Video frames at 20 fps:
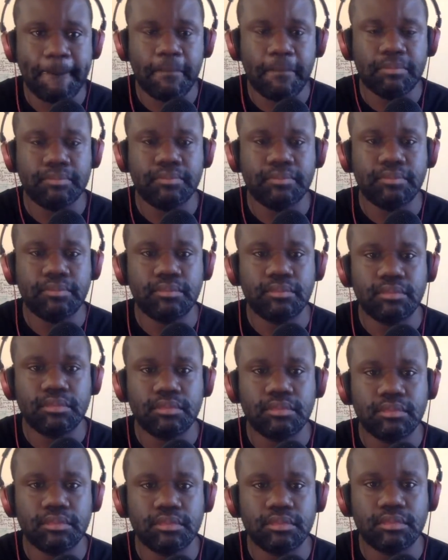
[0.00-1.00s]

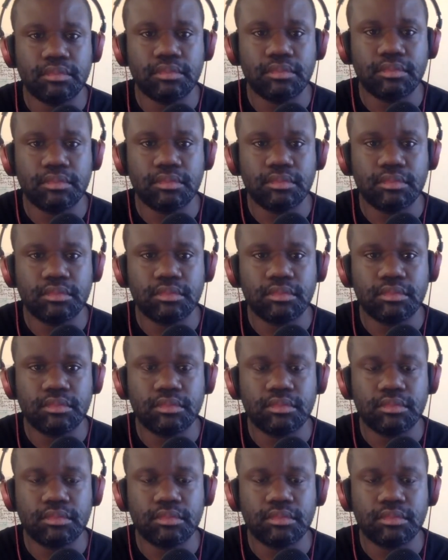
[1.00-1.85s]
(no one is talking)